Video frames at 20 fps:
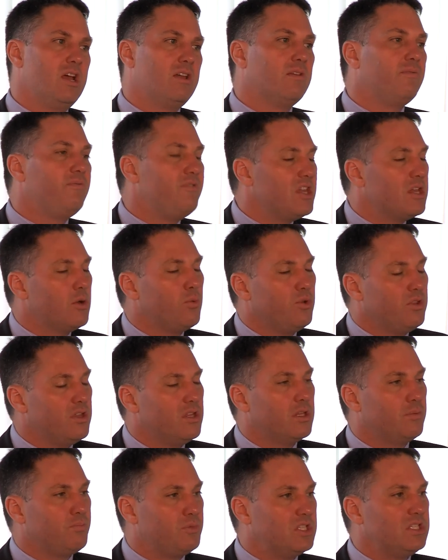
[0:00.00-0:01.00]
The figure
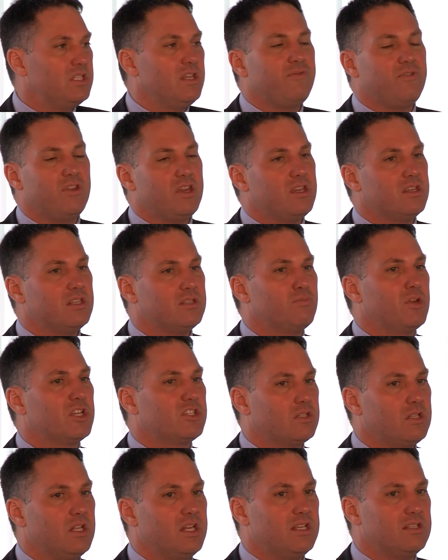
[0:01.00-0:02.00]
within the Pacific is
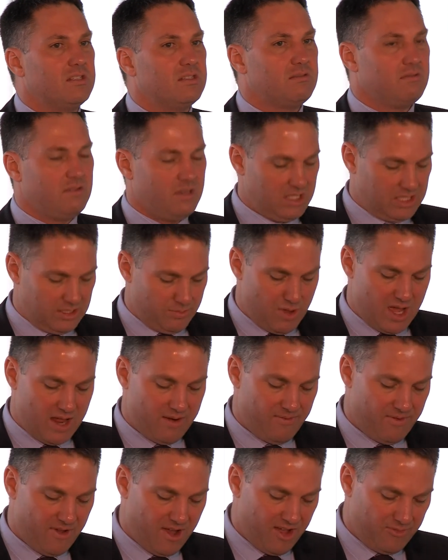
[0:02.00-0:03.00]
much less. It's
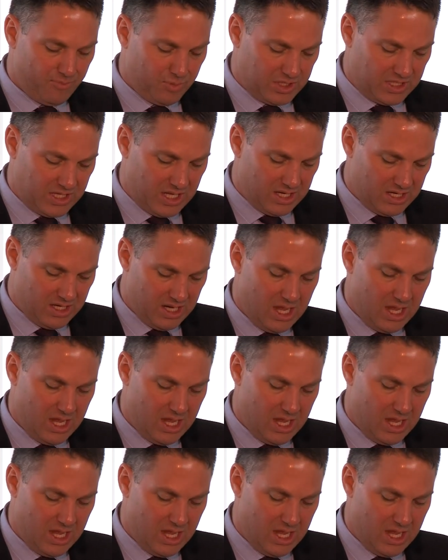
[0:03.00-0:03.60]
about 5%.